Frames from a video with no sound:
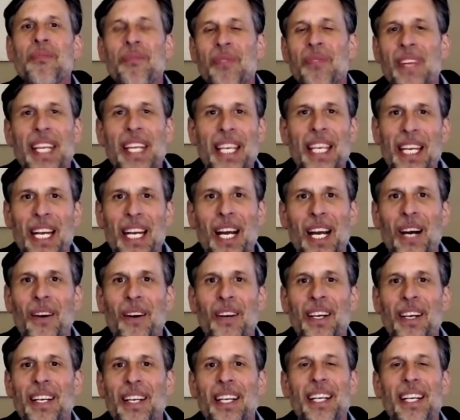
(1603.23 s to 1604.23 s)
you know,
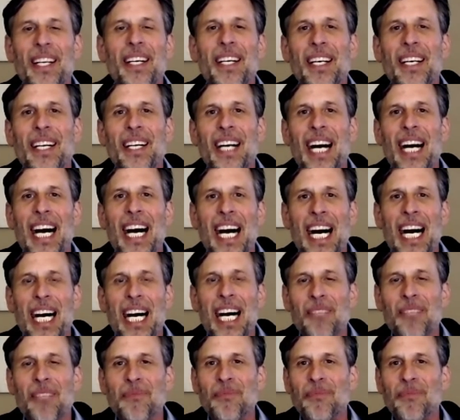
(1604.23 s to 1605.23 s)

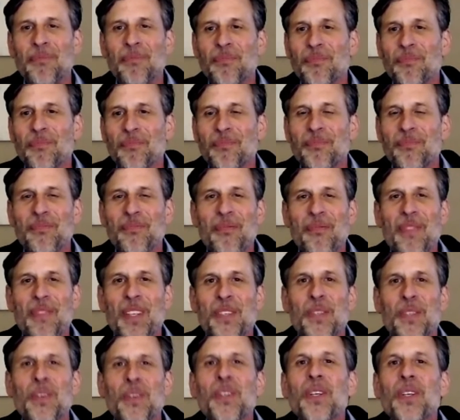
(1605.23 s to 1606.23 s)
um,
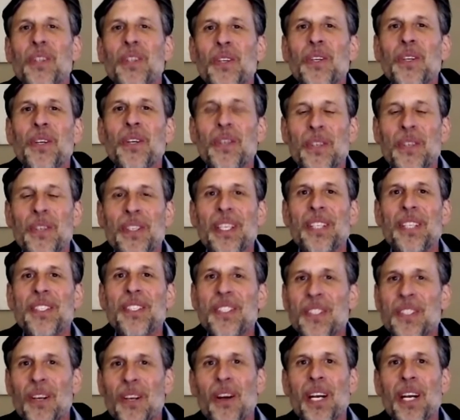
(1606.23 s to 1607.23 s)
to include the
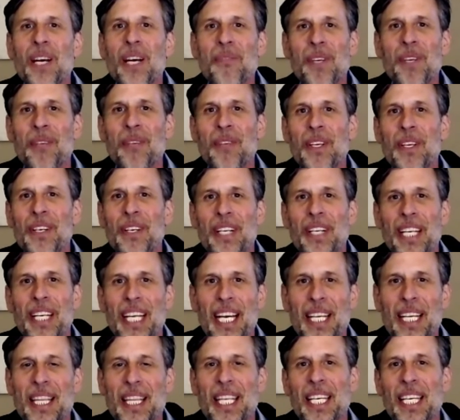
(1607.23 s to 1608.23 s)
startup community,
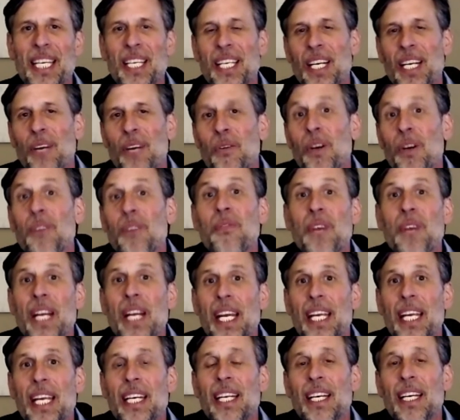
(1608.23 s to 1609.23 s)
I think, you know, we're
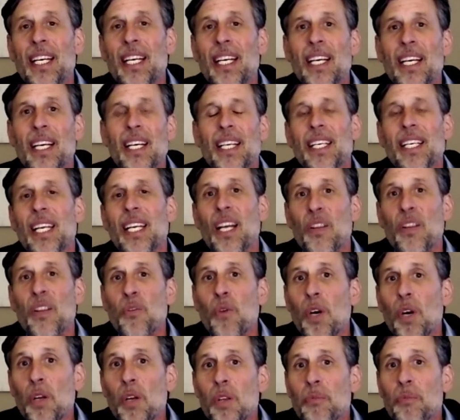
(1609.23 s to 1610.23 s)
afraid, you know, the
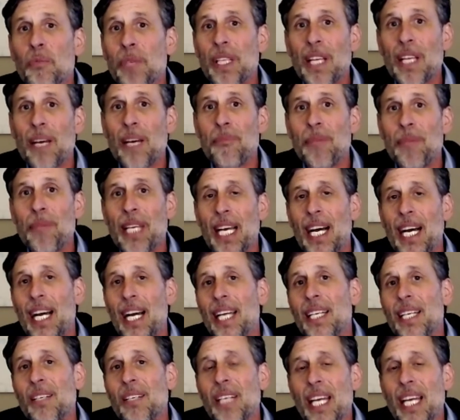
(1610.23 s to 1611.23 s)
world will be left
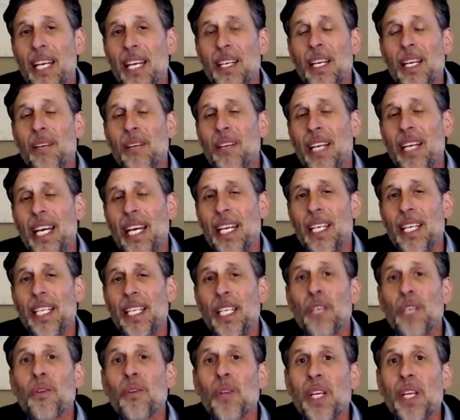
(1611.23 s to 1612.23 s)
behind and, and, and
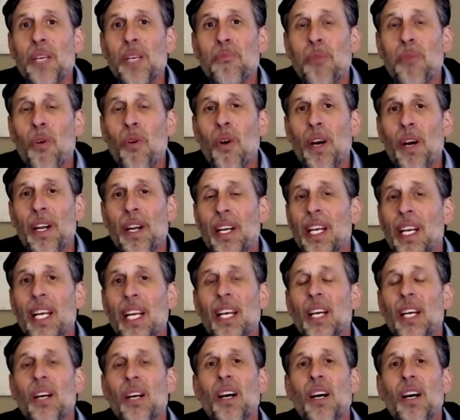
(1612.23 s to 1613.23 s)
equally important,
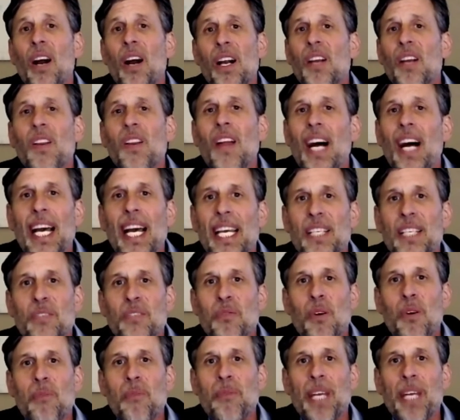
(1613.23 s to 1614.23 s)
our clients
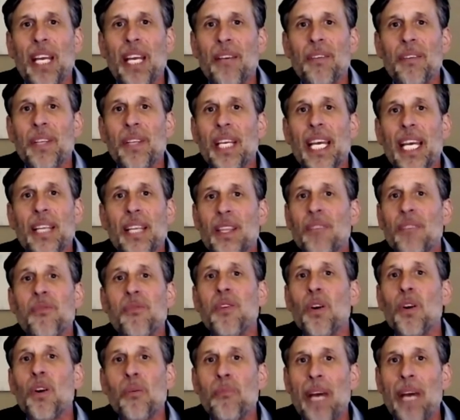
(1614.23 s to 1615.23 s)
won't be able to get the
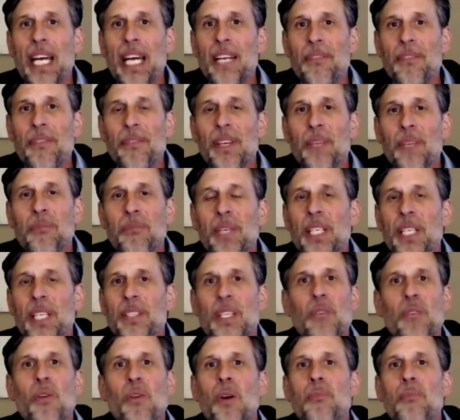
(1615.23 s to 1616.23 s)
full benefit because they
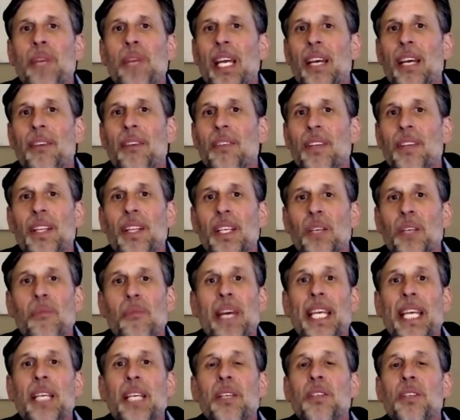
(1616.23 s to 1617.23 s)
won't be able it'll
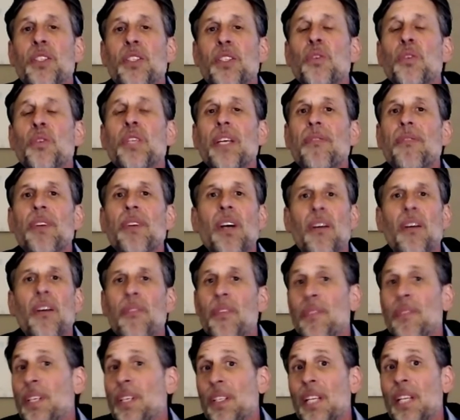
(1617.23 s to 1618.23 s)
make it too difficult for
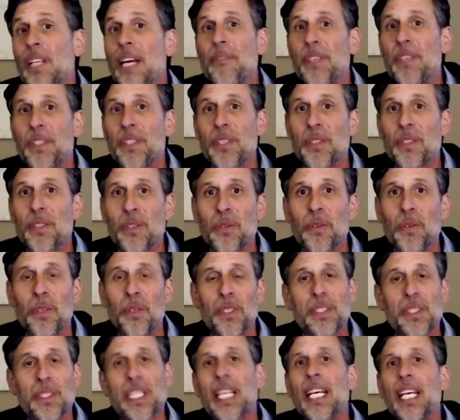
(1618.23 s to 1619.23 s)
them to leverage the
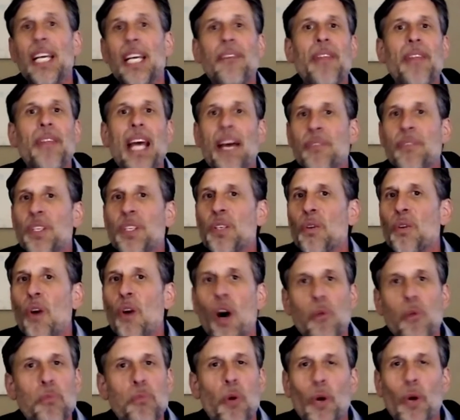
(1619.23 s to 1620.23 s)
tools if they have to do
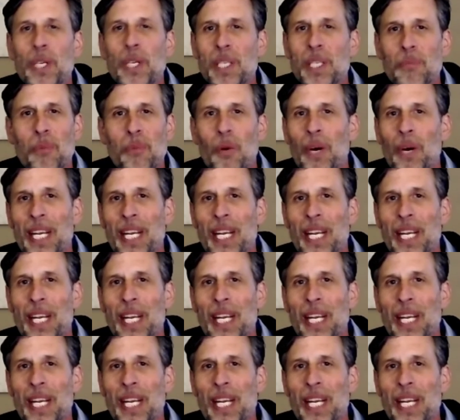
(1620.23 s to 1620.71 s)
all point to point